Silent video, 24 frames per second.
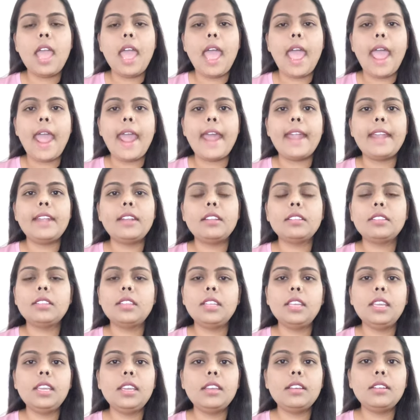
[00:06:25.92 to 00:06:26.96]
and
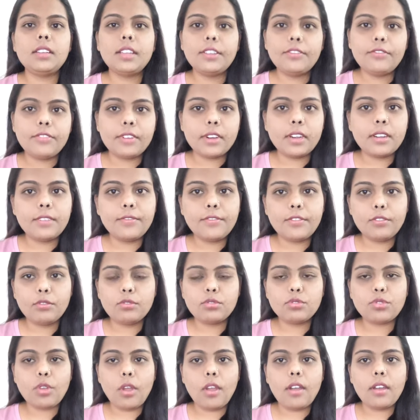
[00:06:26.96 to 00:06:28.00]
the different
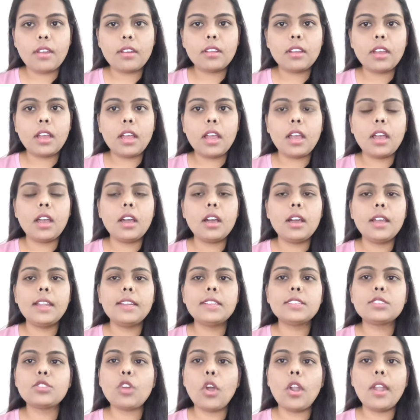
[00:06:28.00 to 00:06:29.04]
fruits are
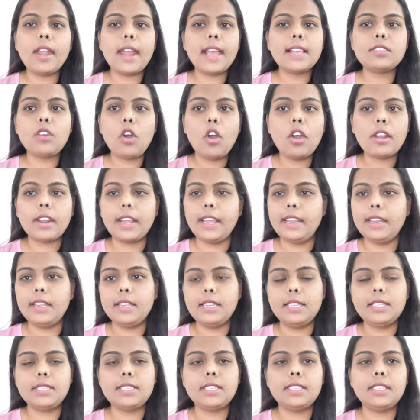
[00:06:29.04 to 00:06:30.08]
it's called as a
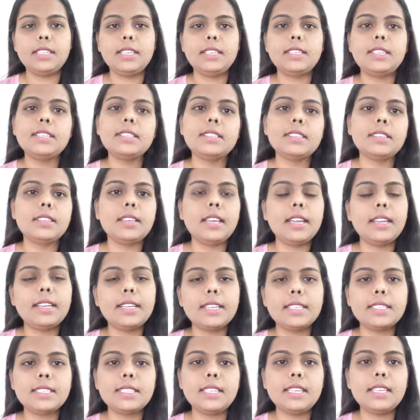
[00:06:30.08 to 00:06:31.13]
organelles. It
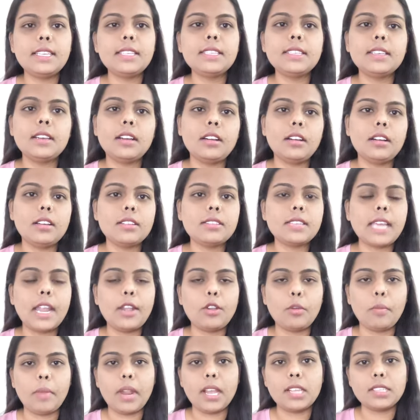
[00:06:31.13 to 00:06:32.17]
is the
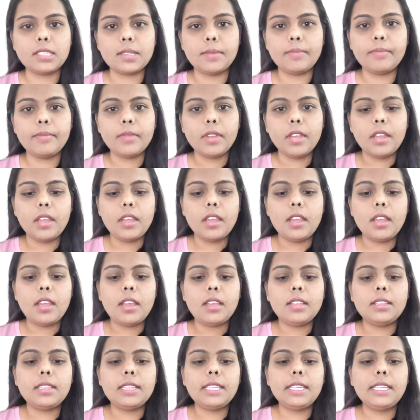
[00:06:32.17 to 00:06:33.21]
cytoplasm.
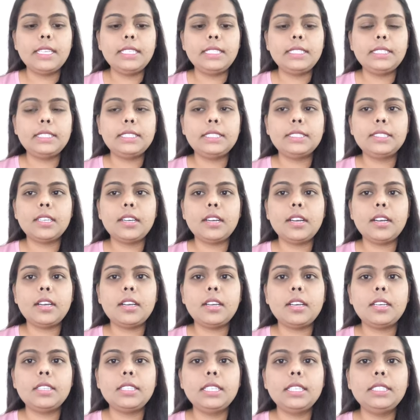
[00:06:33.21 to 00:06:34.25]
This
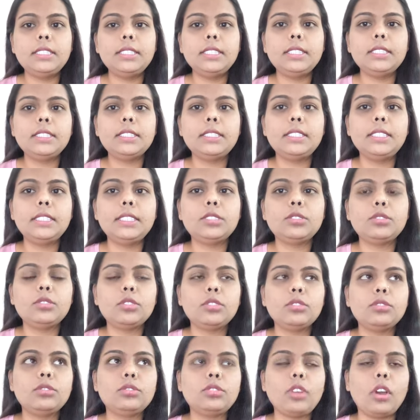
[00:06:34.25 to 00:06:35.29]
is this
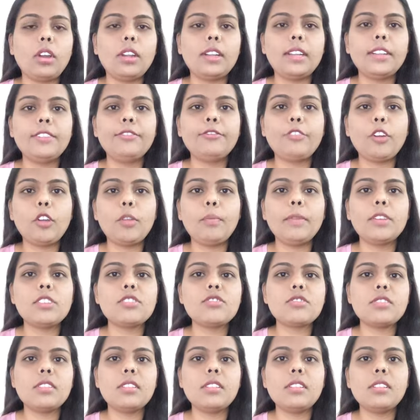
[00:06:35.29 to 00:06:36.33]
short
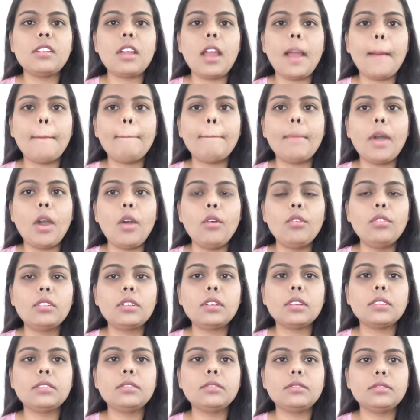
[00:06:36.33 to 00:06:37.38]
information about
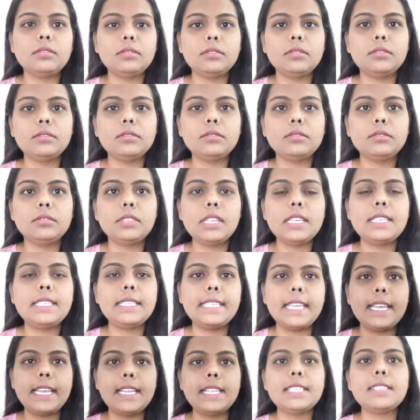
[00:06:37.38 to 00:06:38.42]
the
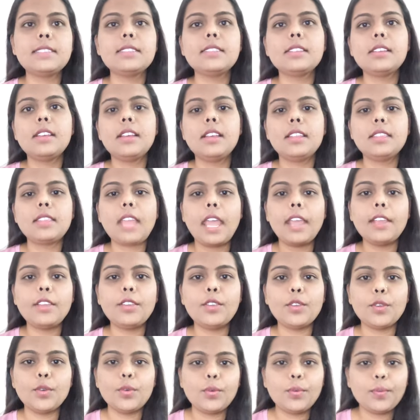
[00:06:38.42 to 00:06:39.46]
cells. Thank
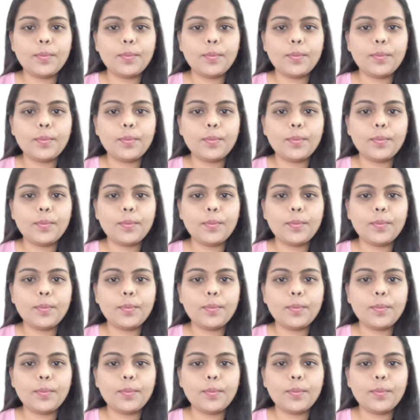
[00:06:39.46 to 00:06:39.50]
you.